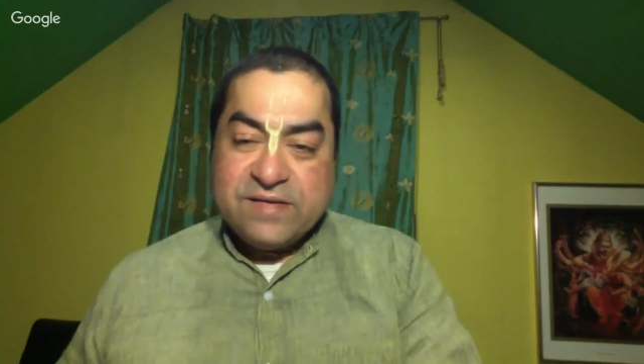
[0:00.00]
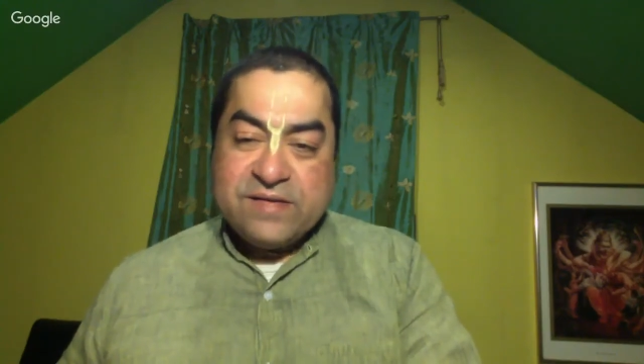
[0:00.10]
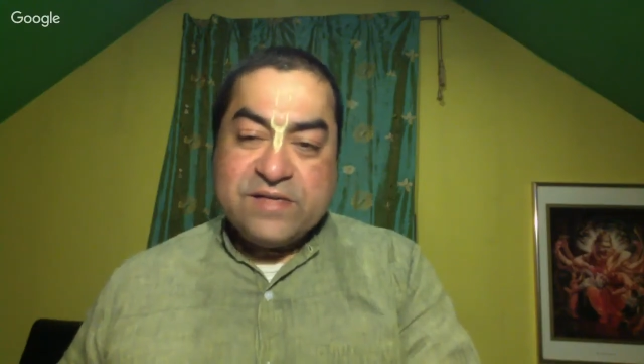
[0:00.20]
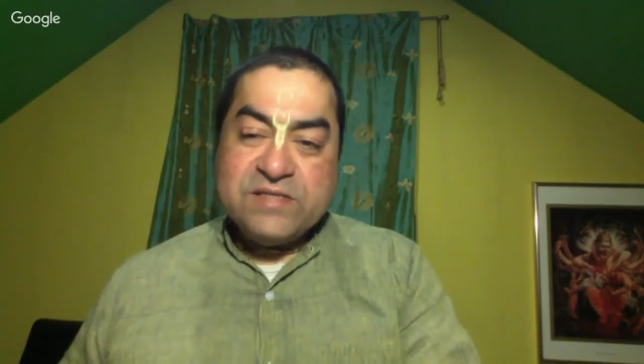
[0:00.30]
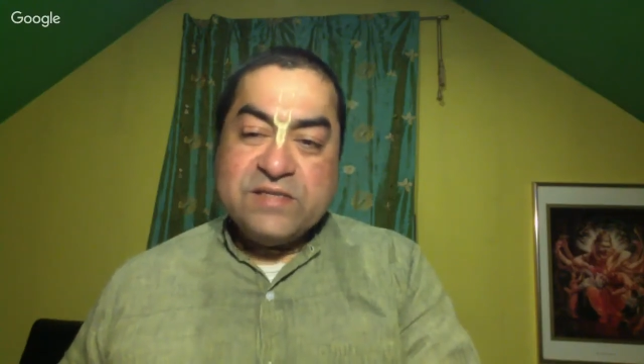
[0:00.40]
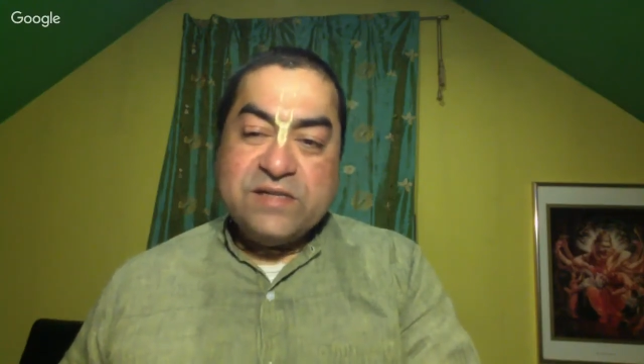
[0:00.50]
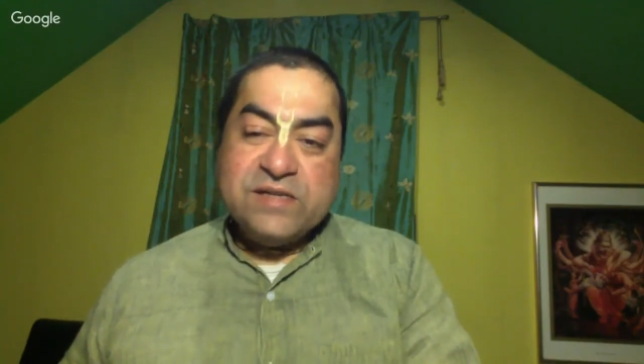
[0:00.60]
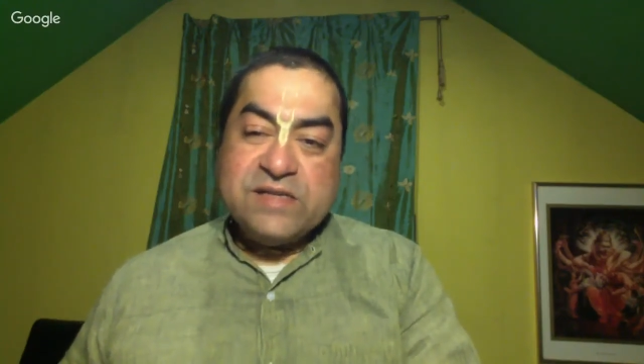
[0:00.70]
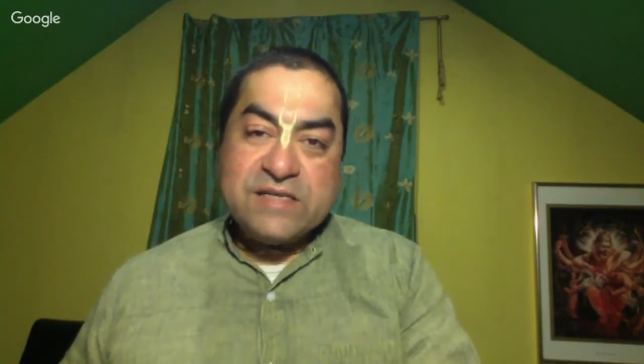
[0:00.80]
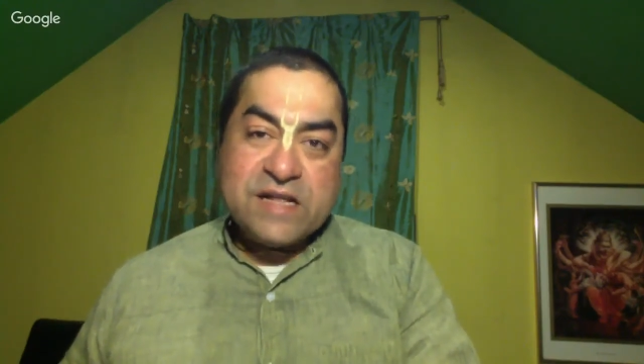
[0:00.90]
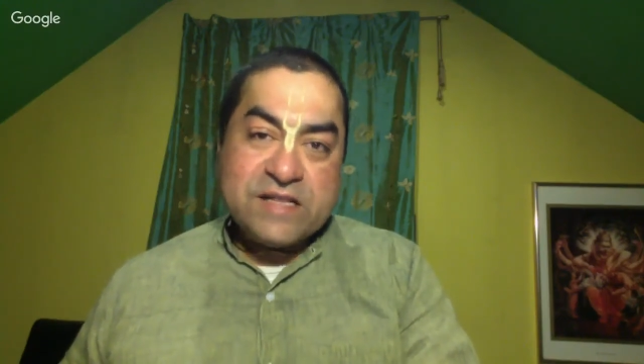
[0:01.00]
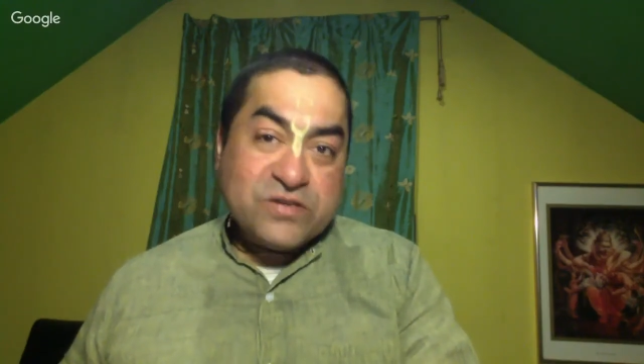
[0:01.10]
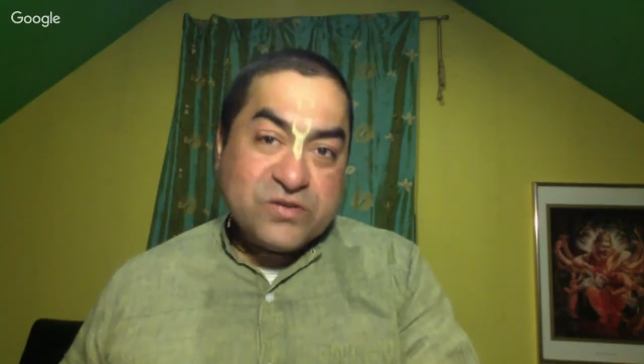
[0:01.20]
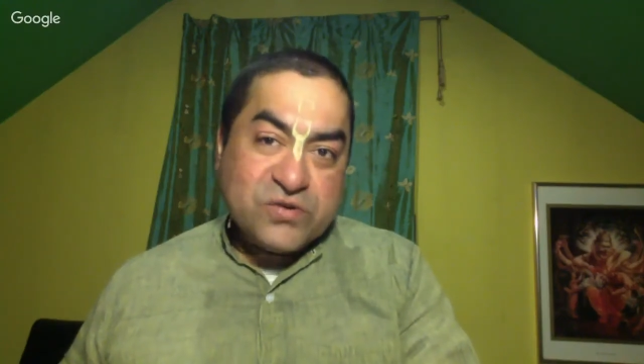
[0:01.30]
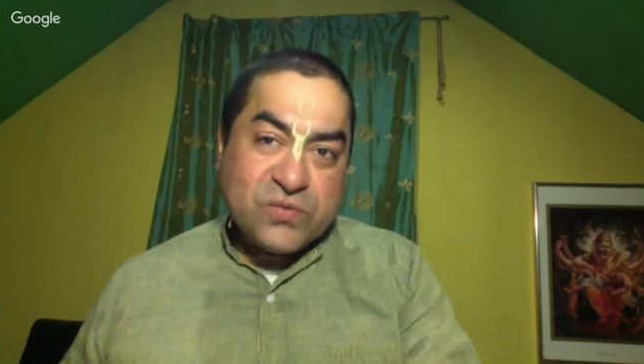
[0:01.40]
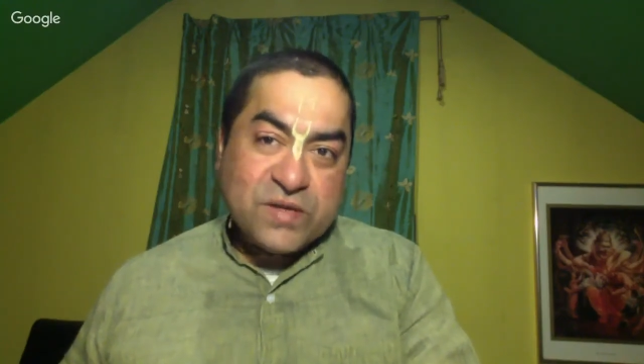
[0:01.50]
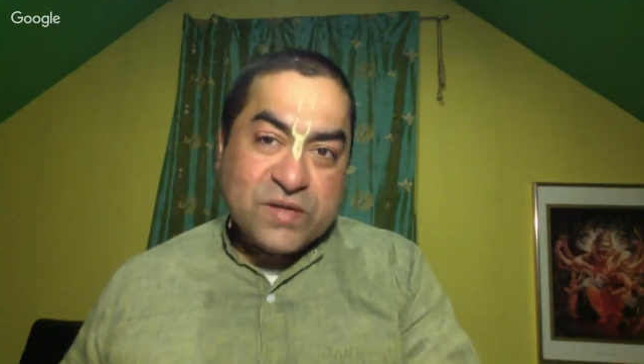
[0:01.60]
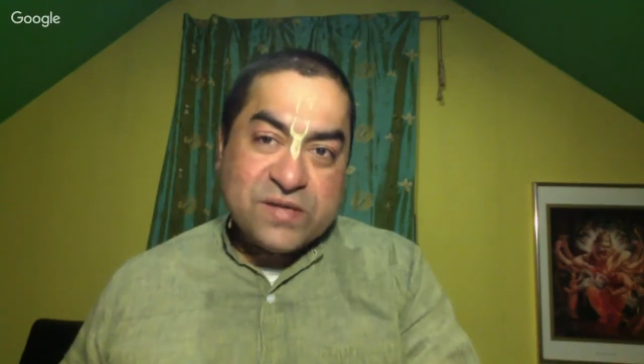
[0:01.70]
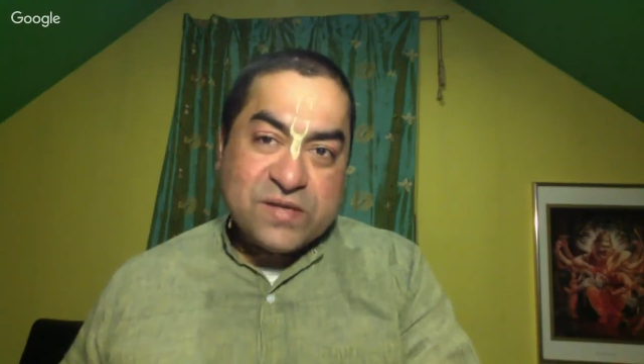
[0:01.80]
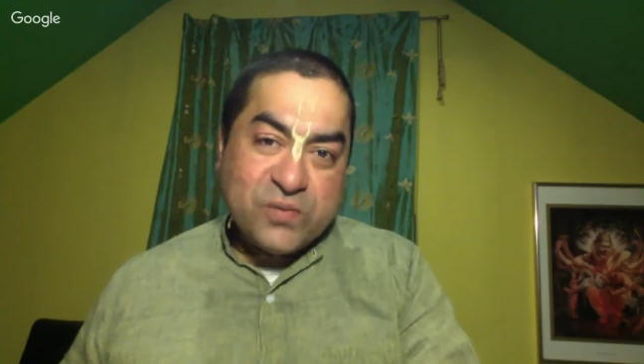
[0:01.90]
this has nothing to do with
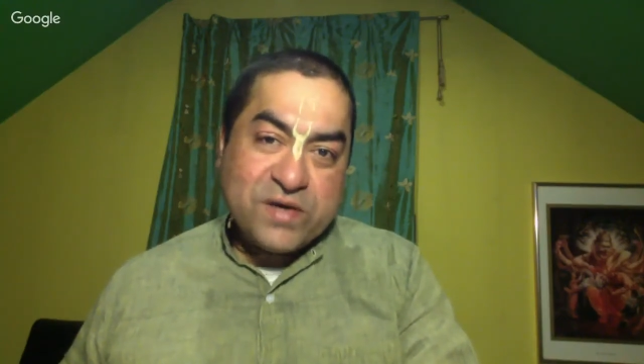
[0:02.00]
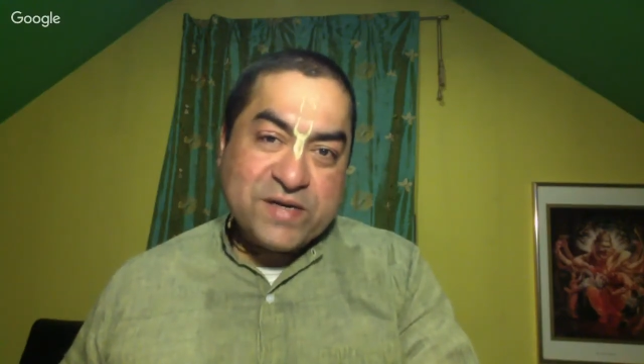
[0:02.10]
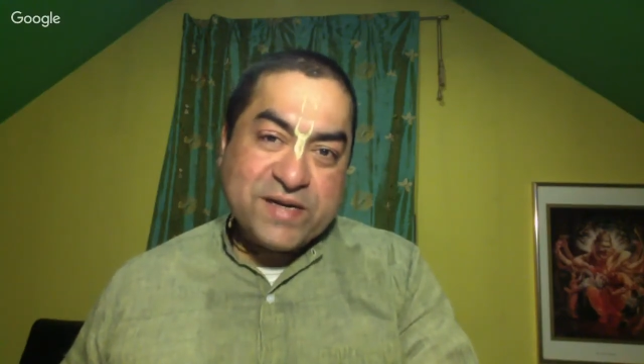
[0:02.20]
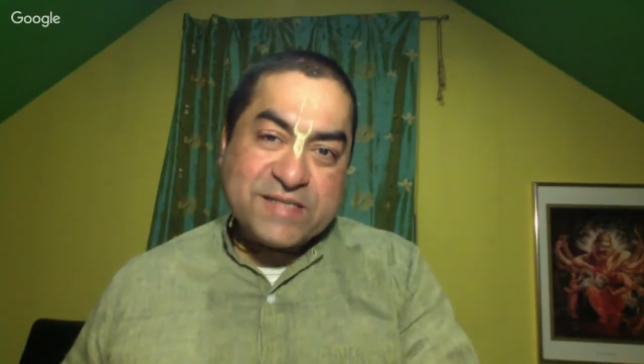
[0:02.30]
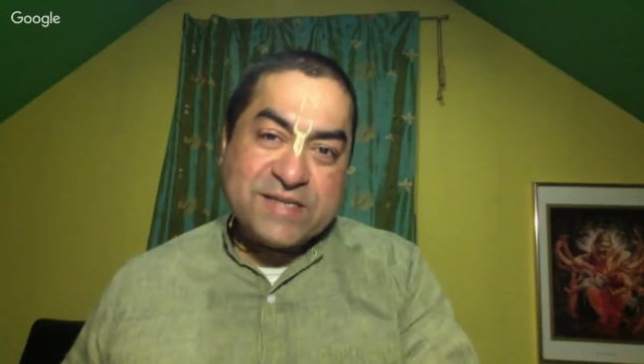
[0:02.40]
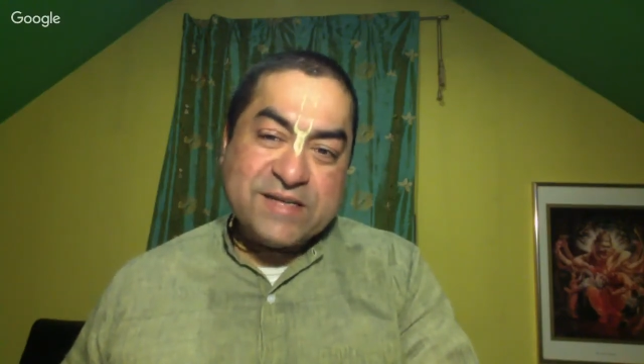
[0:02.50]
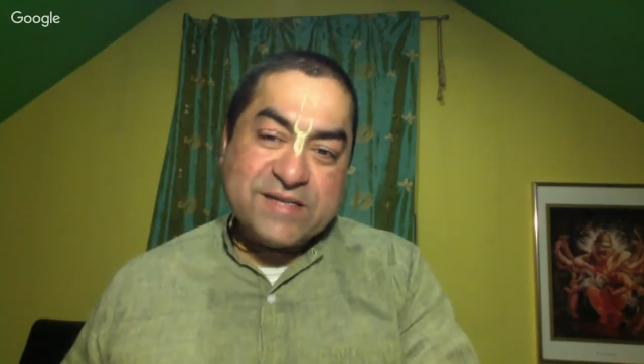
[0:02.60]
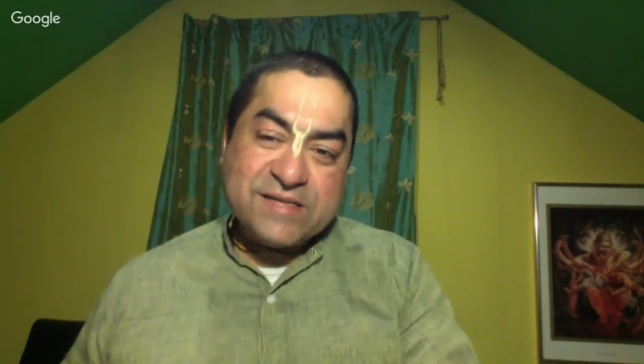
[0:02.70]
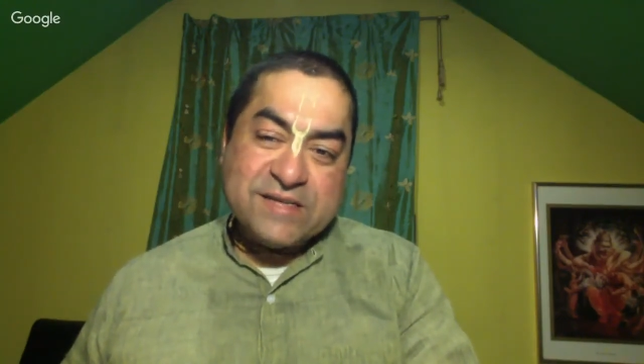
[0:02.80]
poetic excellence.